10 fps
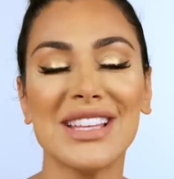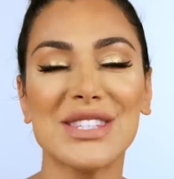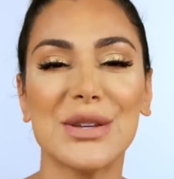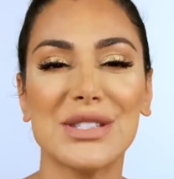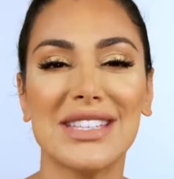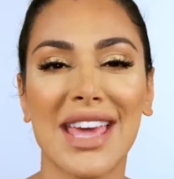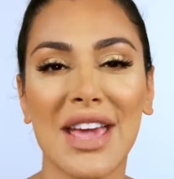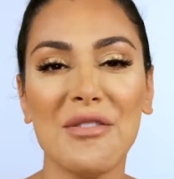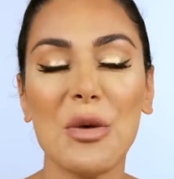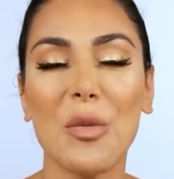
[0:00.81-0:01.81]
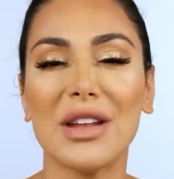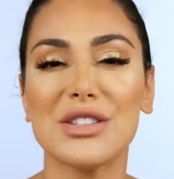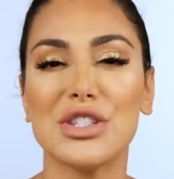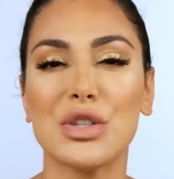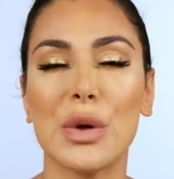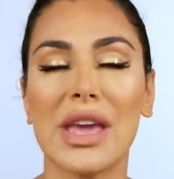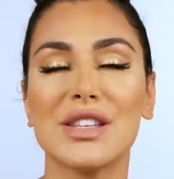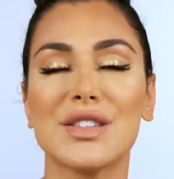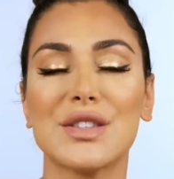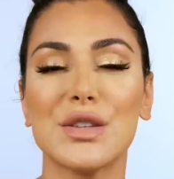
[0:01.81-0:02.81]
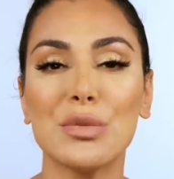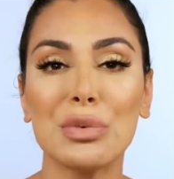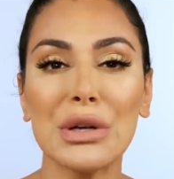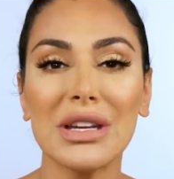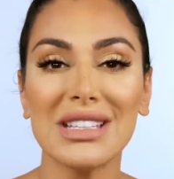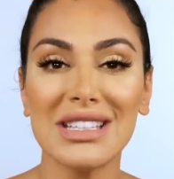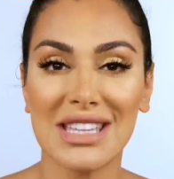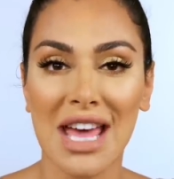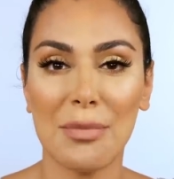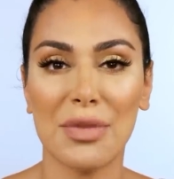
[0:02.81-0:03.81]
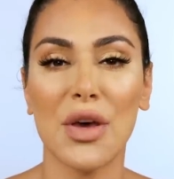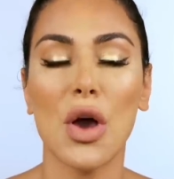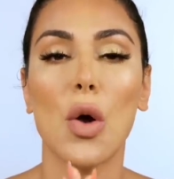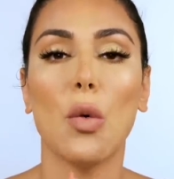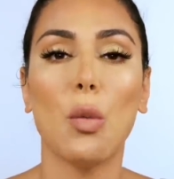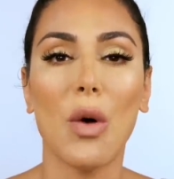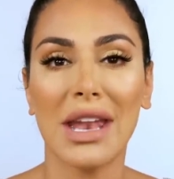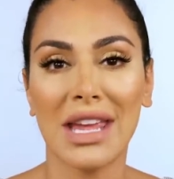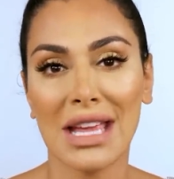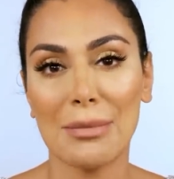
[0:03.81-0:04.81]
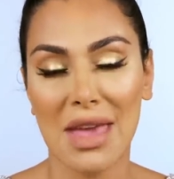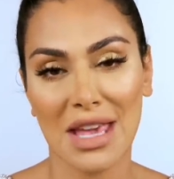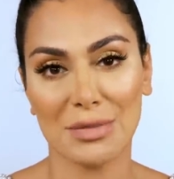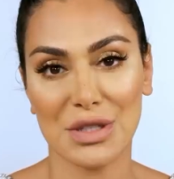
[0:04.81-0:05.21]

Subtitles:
So today we wanted to do a super in-depth wedding makeup